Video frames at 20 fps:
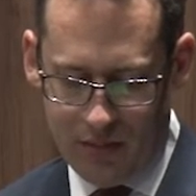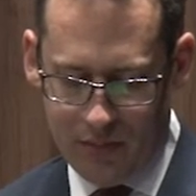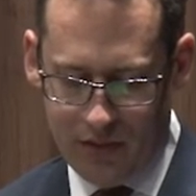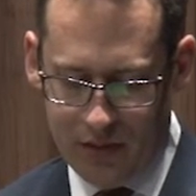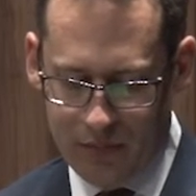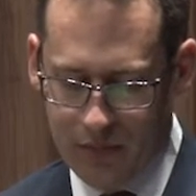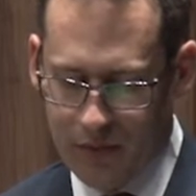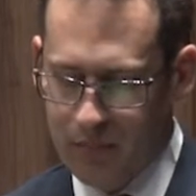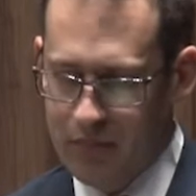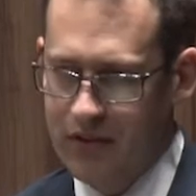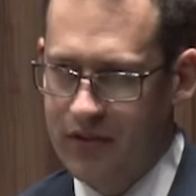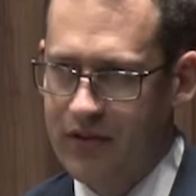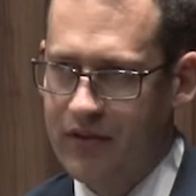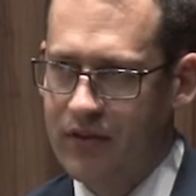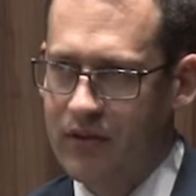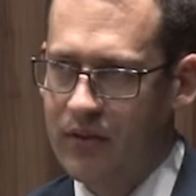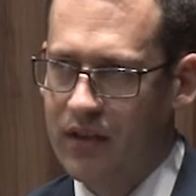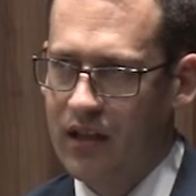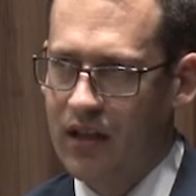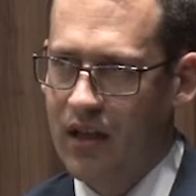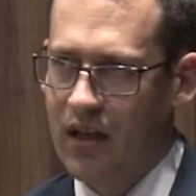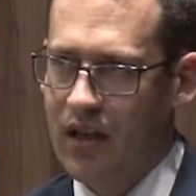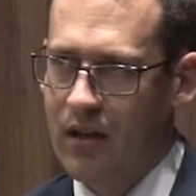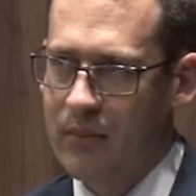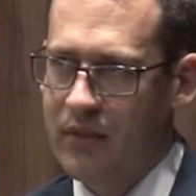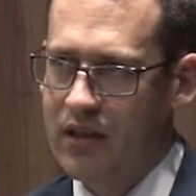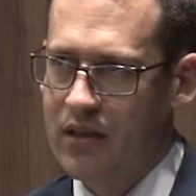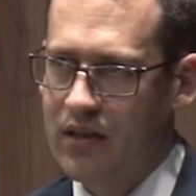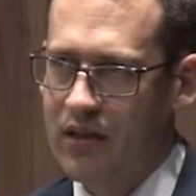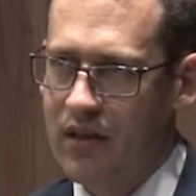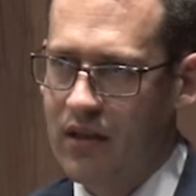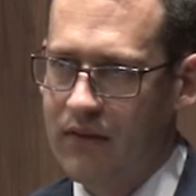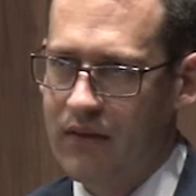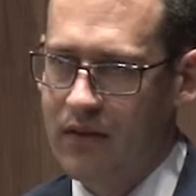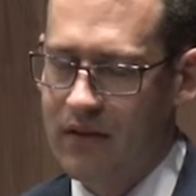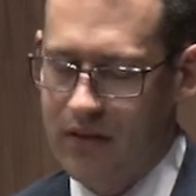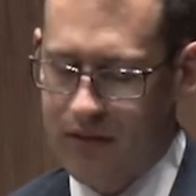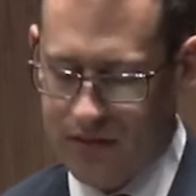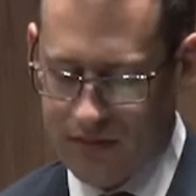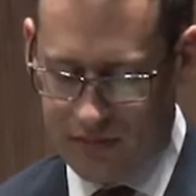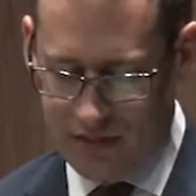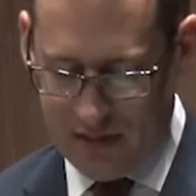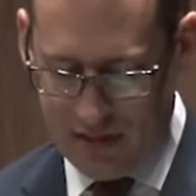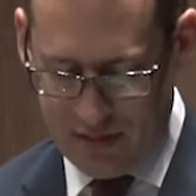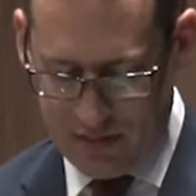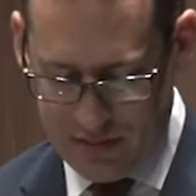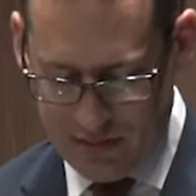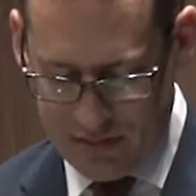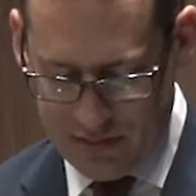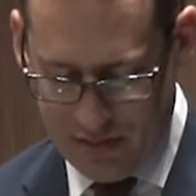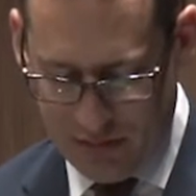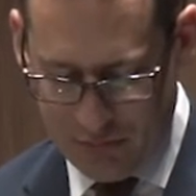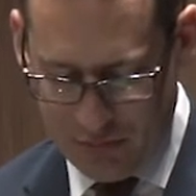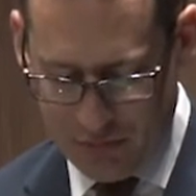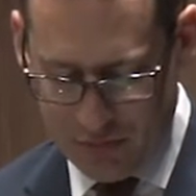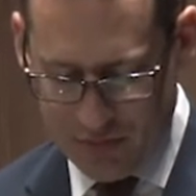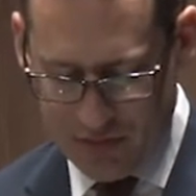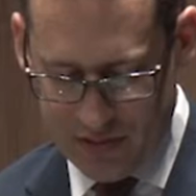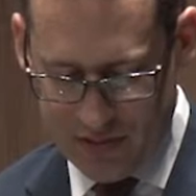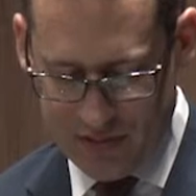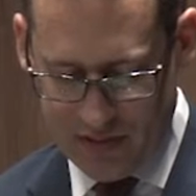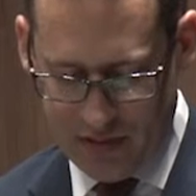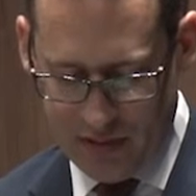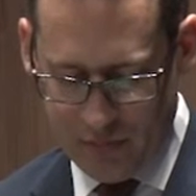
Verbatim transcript: when we're pursuing common endeavors rather than separate ones,